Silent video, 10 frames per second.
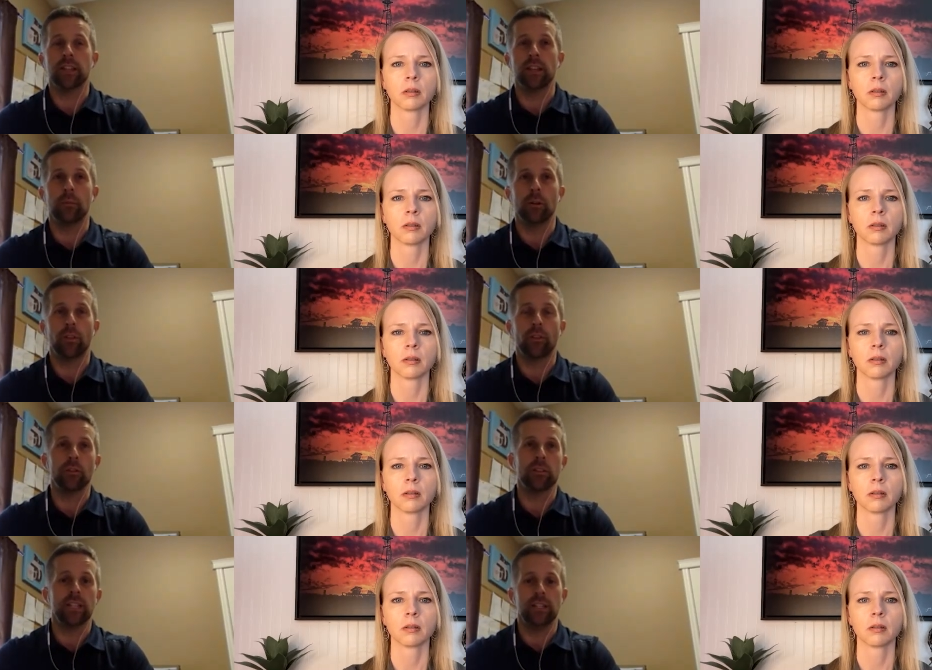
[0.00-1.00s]
Speaker 1: and about
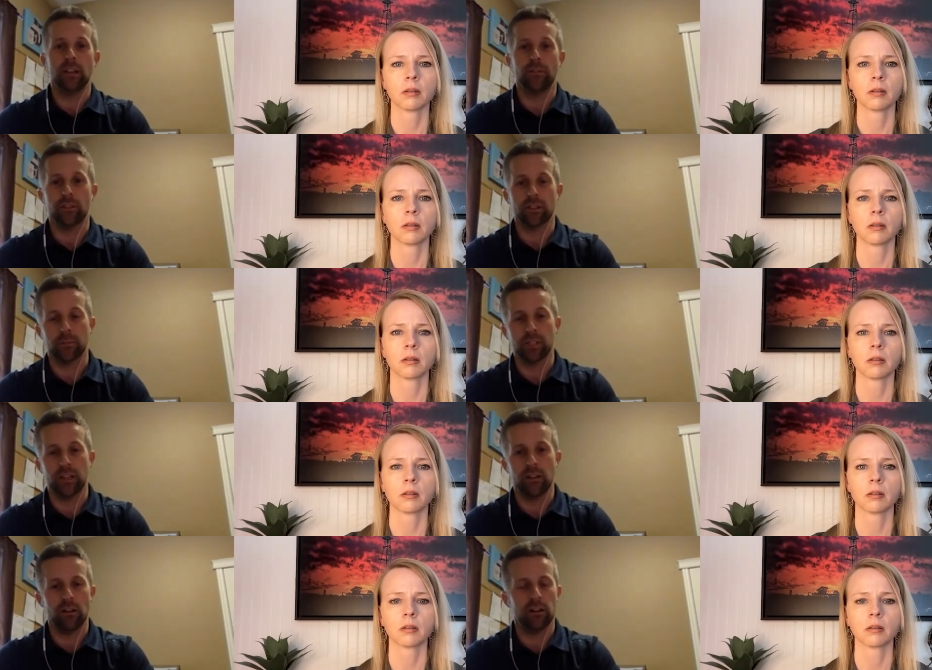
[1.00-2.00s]
13 different
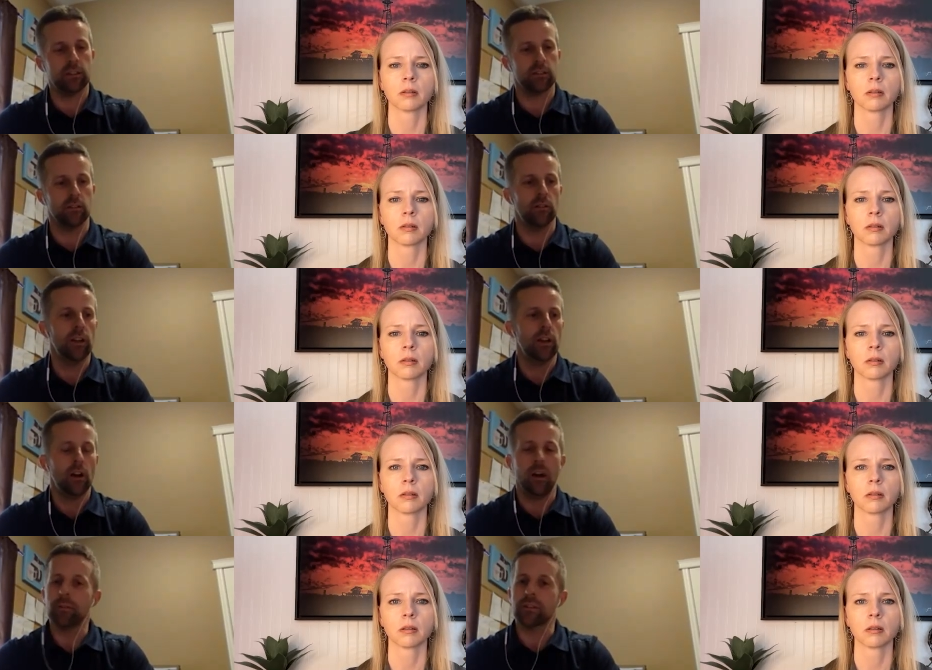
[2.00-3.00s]
subsidiaries. So
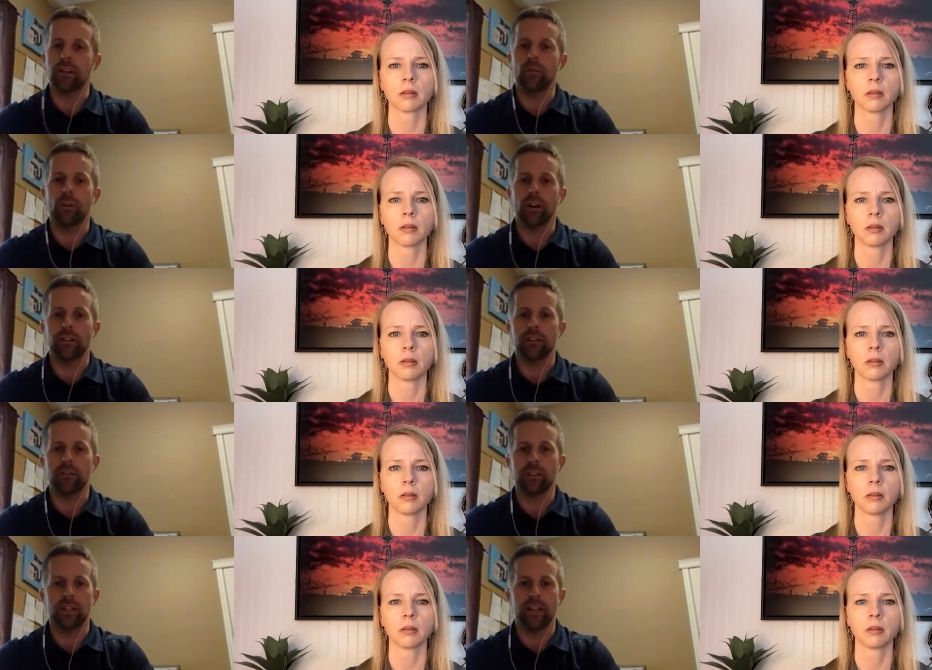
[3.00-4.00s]
almost anywhere that
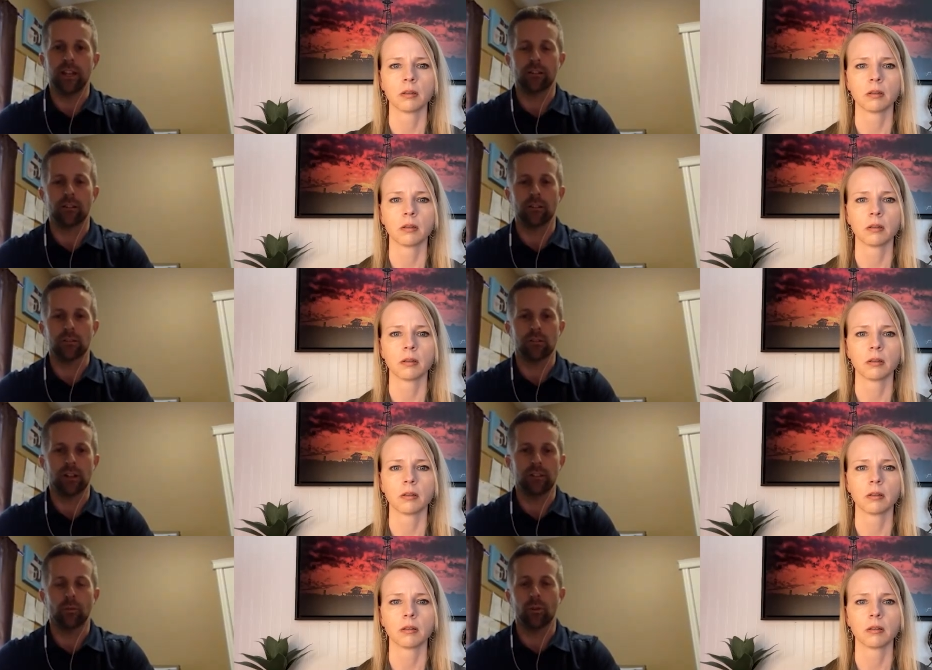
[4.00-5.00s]
you've seen agriculture
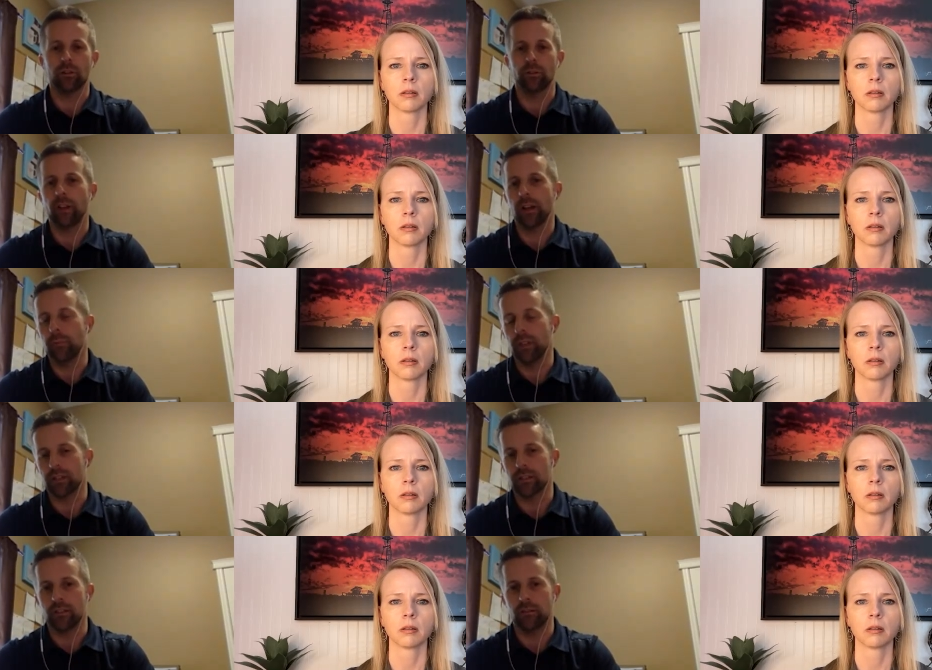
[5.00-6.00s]
around the world, we've got a
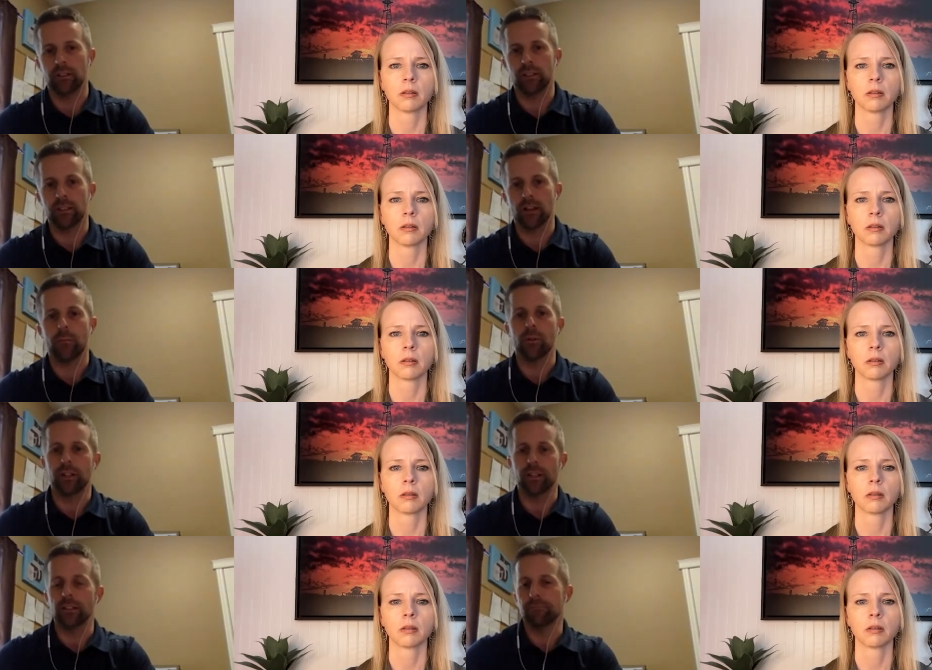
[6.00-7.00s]
business unit that's
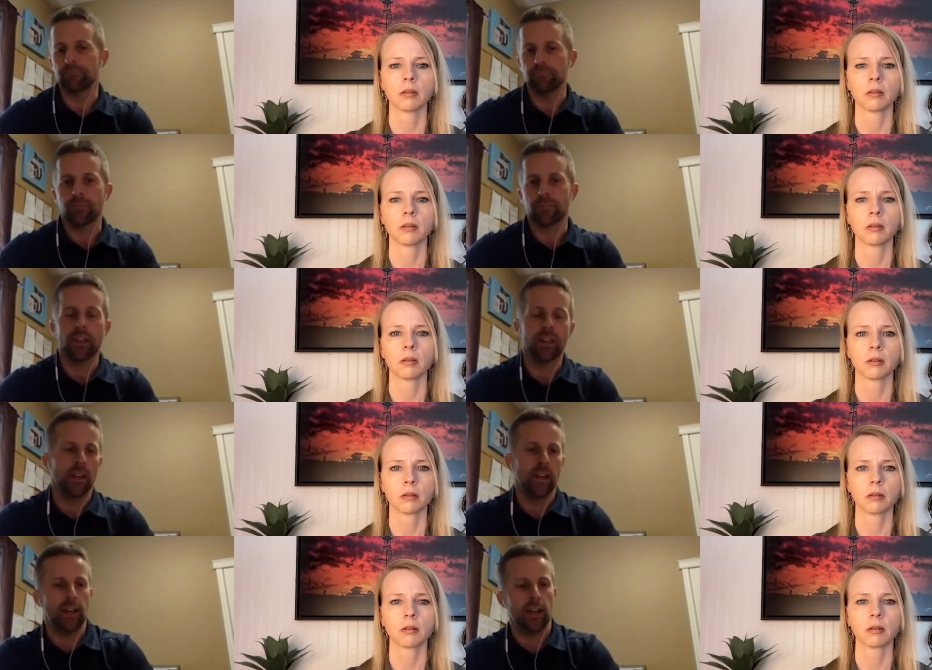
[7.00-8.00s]
operating there.
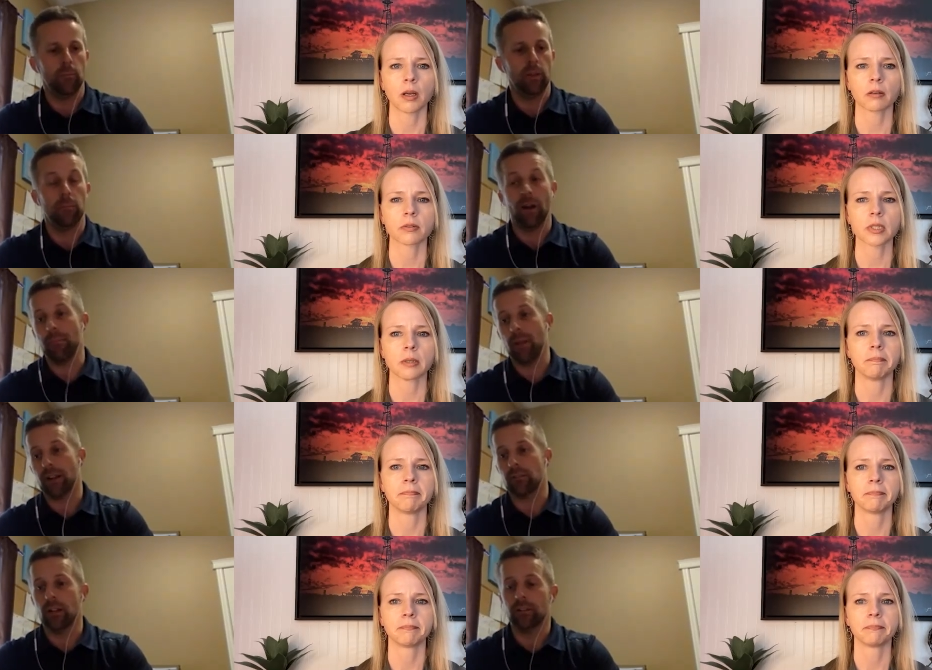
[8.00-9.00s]
A bit of my
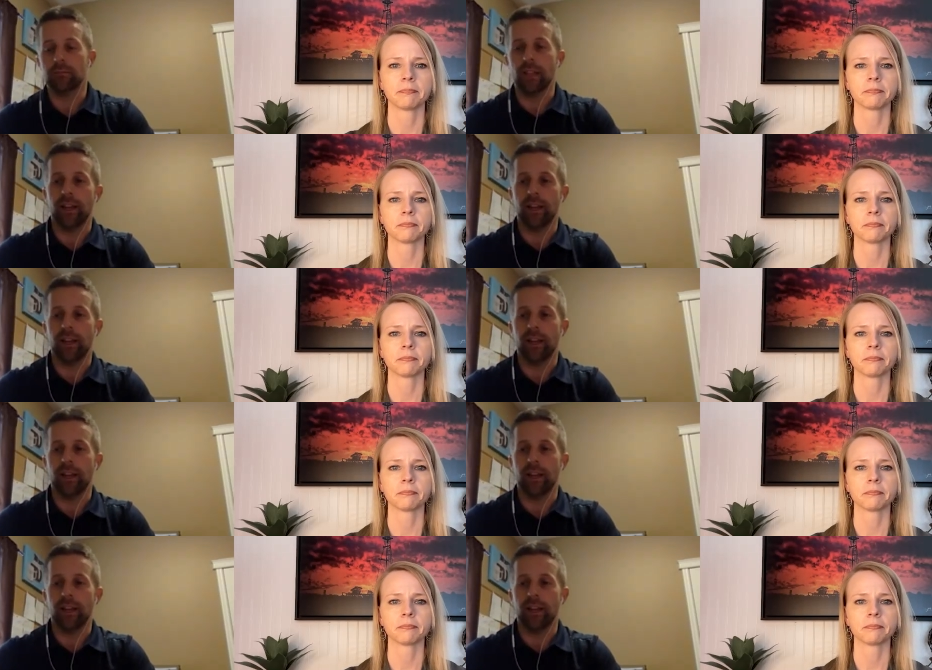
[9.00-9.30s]
background,